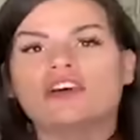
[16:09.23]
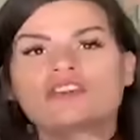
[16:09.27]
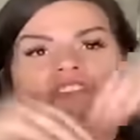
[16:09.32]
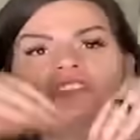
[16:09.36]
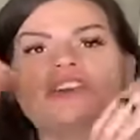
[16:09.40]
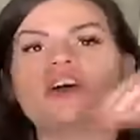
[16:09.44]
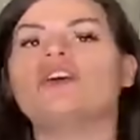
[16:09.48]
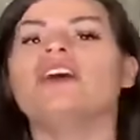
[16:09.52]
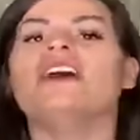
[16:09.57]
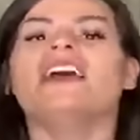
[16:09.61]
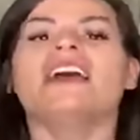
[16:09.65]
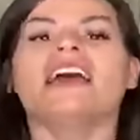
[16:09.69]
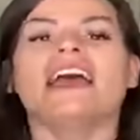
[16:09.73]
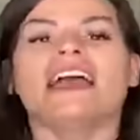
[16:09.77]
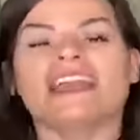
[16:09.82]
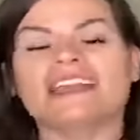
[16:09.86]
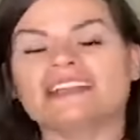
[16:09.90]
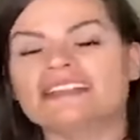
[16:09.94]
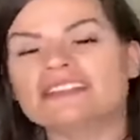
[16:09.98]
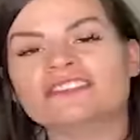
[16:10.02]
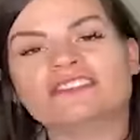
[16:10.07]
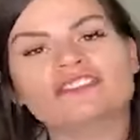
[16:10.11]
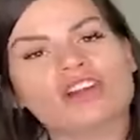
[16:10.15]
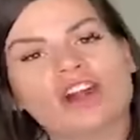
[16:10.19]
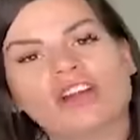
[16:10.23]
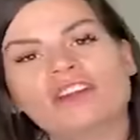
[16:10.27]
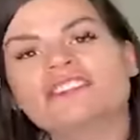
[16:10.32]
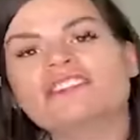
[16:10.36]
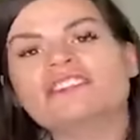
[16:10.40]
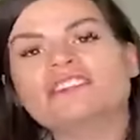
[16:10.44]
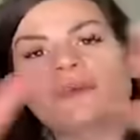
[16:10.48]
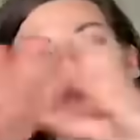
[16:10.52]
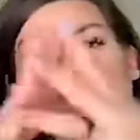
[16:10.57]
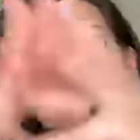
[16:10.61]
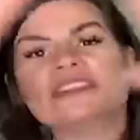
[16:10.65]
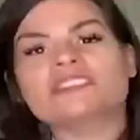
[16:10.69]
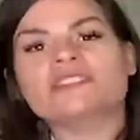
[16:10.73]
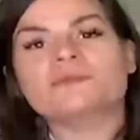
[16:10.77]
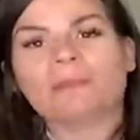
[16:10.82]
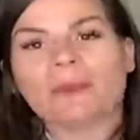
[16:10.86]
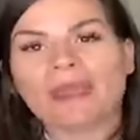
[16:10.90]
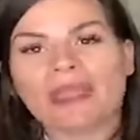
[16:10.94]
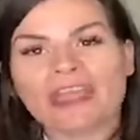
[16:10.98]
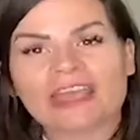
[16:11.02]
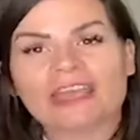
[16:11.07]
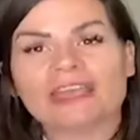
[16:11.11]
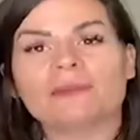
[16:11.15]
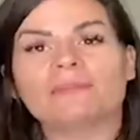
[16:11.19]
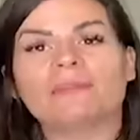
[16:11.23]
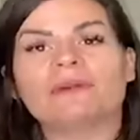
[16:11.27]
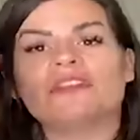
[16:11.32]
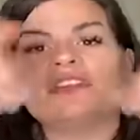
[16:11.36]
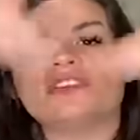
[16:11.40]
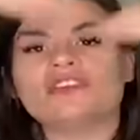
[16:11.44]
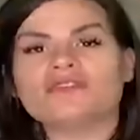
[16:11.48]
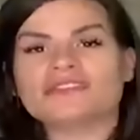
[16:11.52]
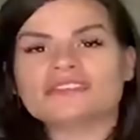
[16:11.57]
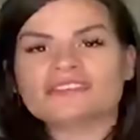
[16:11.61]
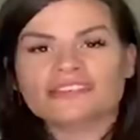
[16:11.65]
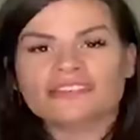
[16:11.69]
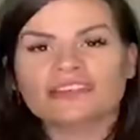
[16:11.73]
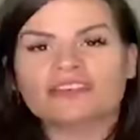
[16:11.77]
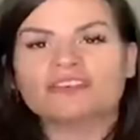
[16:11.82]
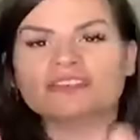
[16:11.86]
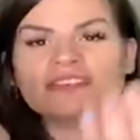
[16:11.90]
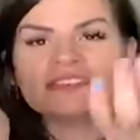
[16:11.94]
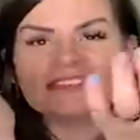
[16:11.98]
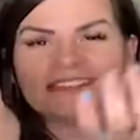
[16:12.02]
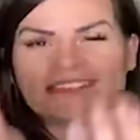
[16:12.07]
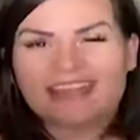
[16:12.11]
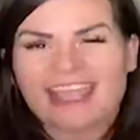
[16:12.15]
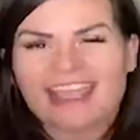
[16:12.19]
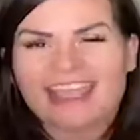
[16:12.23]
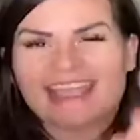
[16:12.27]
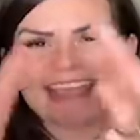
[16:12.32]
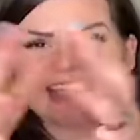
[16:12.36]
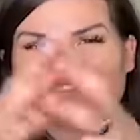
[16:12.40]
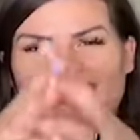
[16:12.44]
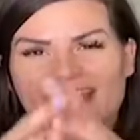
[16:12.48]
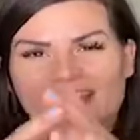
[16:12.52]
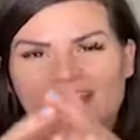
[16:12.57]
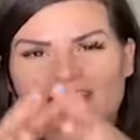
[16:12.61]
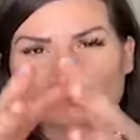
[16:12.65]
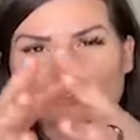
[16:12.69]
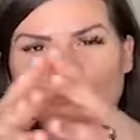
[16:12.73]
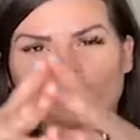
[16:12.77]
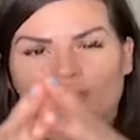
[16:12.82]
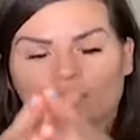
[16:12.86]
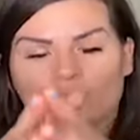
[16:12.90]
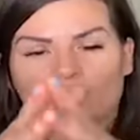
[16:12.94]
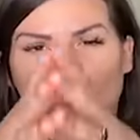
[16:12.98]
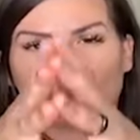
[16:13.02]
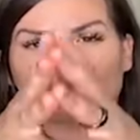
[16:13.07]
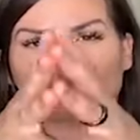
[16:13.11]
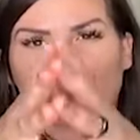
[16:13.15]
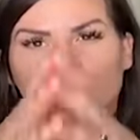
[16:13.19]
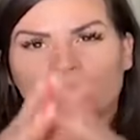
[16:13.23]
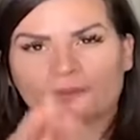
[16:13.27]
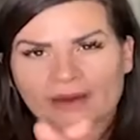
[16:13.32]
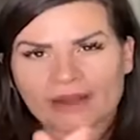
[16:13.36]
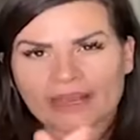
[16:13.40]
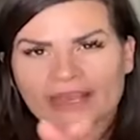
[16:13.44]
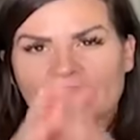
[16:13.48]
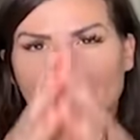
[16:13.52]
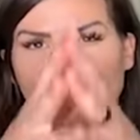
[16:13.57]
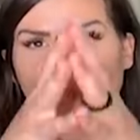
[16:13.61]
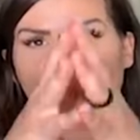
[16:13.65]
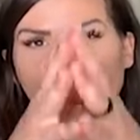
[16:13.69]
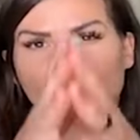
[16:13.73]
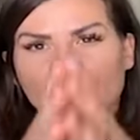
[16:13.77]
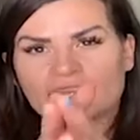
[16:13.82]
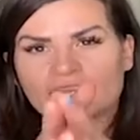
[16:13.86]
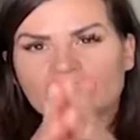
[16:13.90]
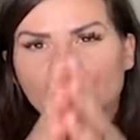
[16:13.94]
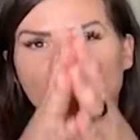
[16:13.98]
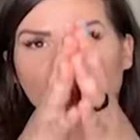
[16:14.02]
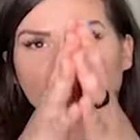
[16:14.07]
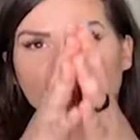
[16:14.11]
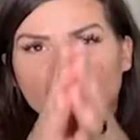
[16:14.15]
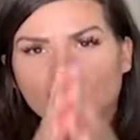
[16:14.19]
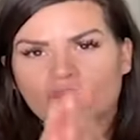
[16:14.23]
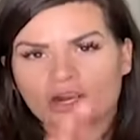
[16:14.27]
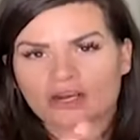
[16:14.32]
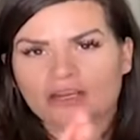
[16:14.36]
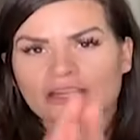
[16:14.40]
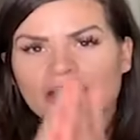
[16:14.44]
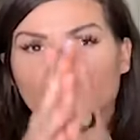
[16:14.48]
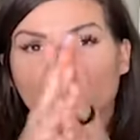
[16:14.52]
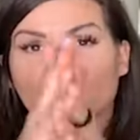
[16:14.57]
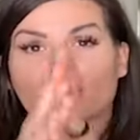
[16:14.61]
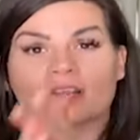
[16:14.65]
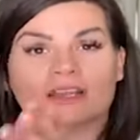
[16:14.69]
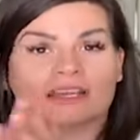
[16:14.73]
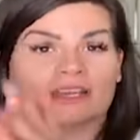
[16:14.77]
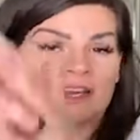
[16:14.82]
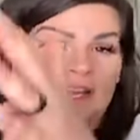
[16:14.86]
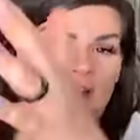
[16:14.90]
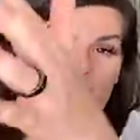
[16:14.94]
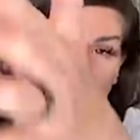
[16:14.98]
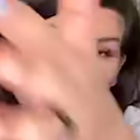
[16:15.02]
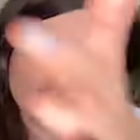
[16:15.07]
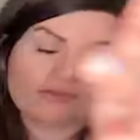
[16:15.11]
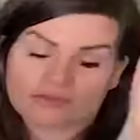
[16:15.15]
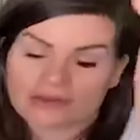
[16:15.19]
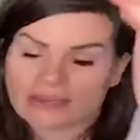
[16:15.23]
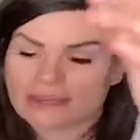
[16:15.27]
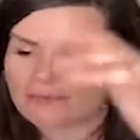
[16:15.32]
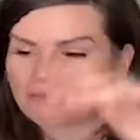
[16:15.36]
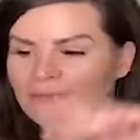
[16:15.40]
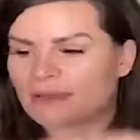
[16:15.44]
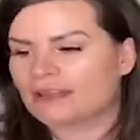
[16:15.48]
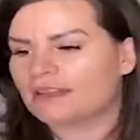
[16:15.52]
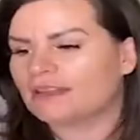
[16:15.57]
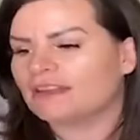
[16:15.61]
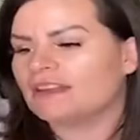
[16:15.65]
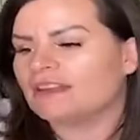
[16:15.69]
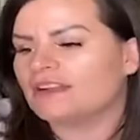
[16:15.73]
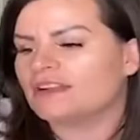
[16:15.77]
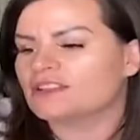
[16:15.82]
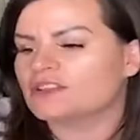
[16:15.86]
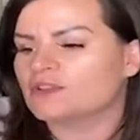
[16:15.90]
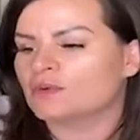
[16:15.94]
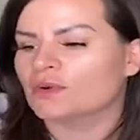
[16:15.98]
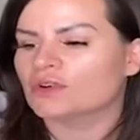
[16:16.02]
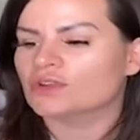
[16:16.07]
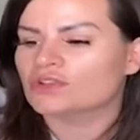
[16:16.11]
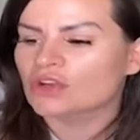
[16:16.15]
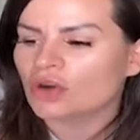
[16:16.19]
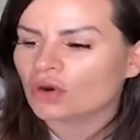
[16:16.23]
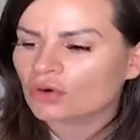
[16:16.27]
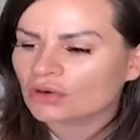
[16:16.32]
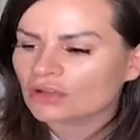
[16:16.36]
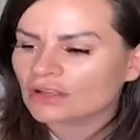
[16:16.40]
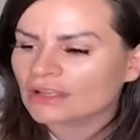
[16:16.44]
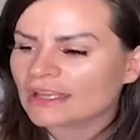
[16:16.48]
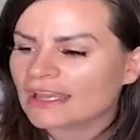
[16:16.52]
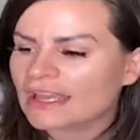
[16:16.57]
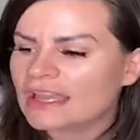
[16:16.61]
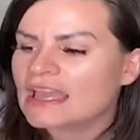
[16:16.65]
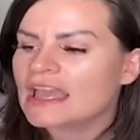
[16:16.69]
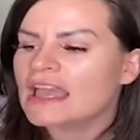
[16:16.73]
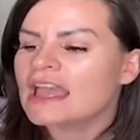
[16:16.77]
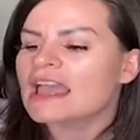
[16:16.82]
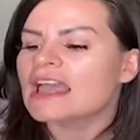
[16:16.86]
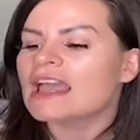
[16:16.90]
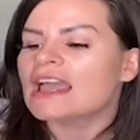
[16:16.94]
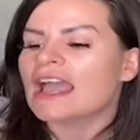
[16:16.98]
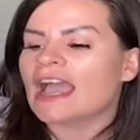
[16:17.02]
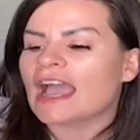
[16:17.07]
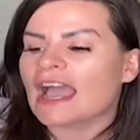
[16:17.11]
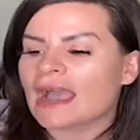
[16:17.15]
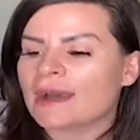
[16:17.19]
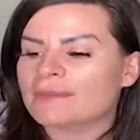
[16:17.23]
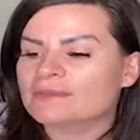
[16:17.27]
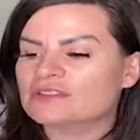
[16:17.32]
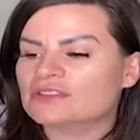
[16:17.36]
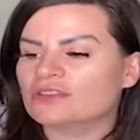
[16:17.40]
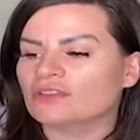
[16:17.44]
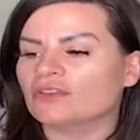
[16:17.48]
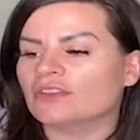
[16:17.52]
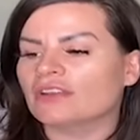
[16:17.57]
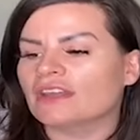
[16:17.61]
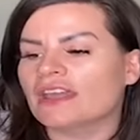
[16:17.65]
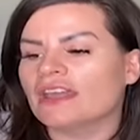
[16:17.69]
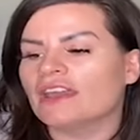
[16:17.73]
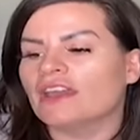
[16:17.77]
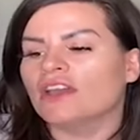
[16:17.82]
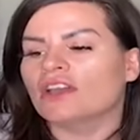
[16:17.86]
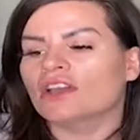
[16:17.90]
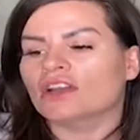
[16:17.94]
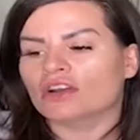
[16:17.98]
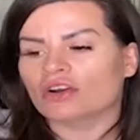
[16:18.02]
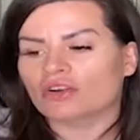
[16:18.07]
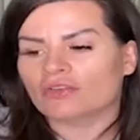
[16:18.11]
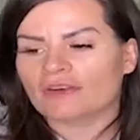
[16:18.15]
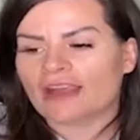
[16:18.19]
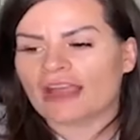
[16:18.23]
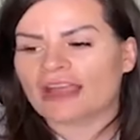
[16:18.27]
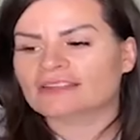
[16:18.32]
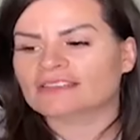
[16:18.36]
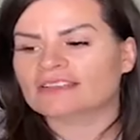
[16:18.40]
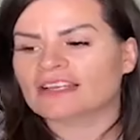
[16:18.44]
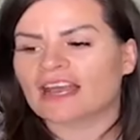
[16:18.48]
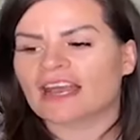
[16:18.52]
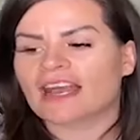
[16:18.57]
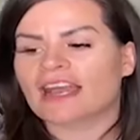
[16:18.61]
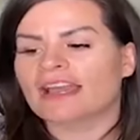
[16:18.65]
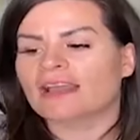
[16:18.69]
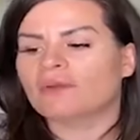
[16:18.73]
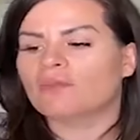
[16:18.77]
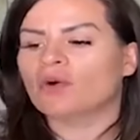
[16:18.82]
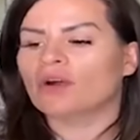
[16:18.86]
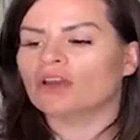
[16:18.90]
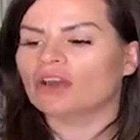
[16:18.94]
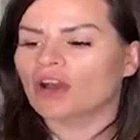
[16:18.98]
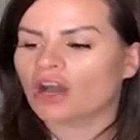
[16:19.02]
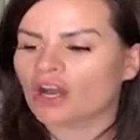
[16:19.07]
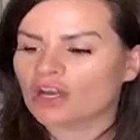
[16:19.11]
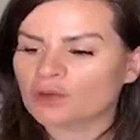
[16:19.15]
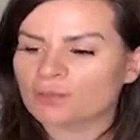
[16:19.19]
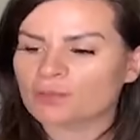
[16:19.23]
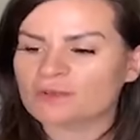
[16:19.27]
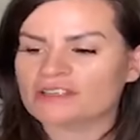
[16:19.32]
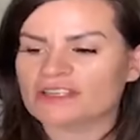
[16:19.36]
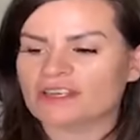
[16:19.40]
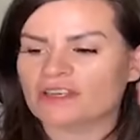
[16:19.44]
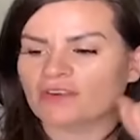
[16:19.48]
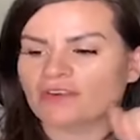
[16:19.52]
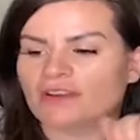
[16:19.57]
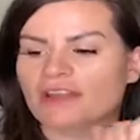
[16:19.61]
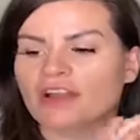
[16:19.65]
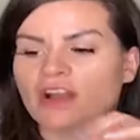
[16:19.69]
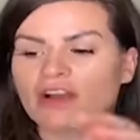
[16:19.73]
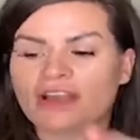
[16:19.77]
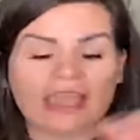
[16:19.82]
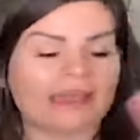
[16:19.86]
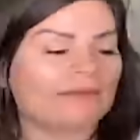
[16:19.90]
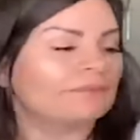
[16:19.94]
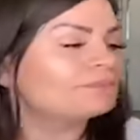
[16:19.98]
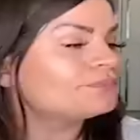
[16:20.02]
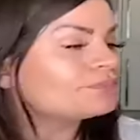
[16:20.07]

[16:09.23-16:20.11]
so it starts to expand, but you still stay in your brand, in your target market. I agree, men need us. You are totally, absolutely correct. I 100% agree. Okay,